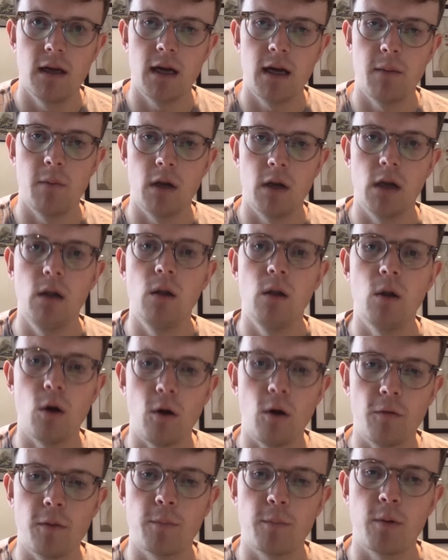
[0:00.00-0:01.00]
A
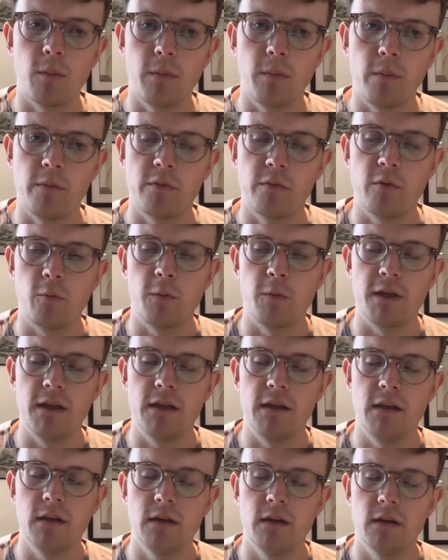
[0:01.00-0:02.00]
lot of the problems that
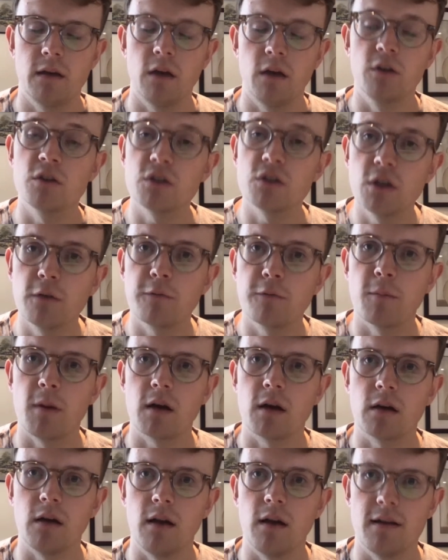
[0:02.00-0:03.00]
we understood from
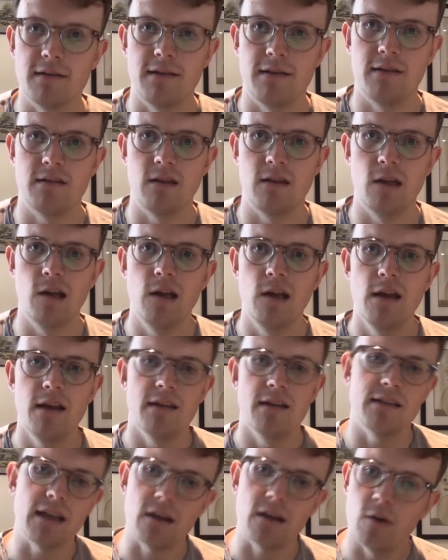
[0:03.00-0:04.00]
our clients is
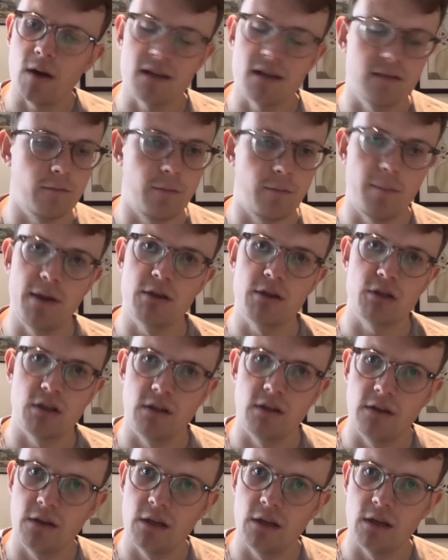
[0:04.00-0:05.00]
that Seccl has
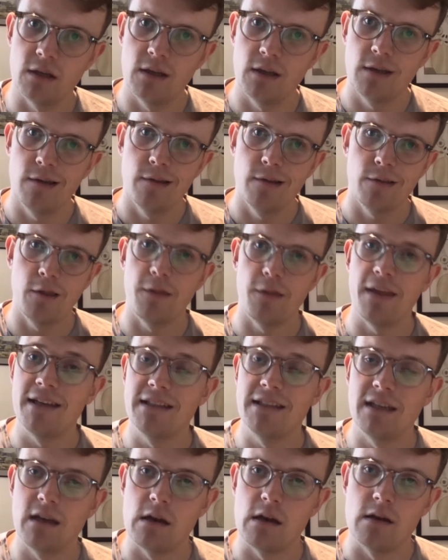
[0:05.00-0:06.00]
information that they
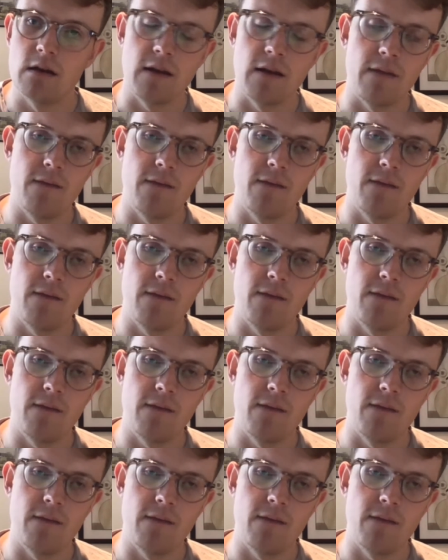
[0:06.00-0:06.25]
didn't,